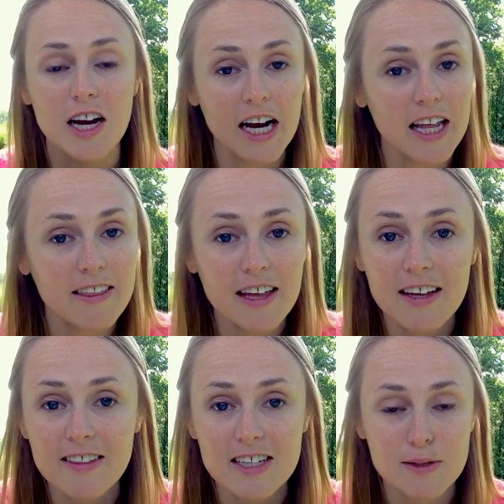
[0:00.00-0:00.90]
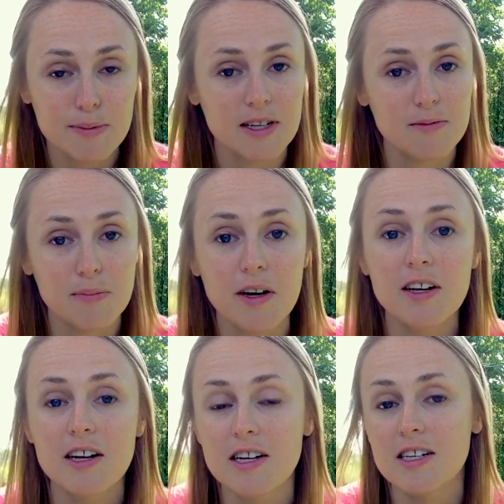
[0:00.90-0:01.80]
anything that's been
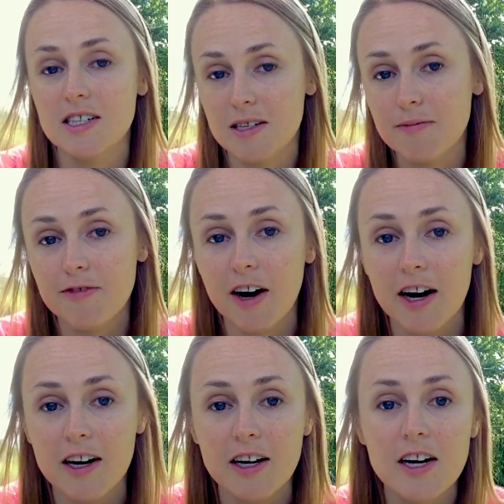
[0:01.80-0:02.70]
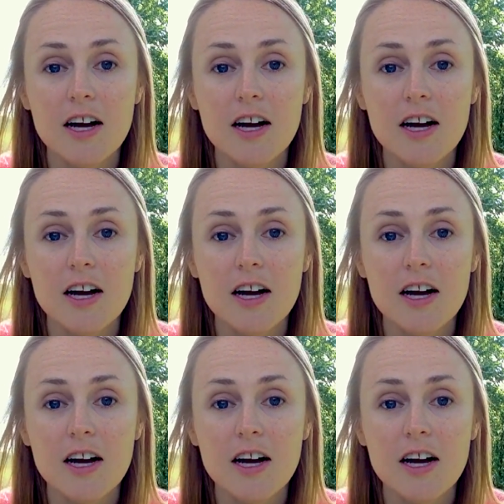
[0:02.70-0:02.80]
put in a deep fryer.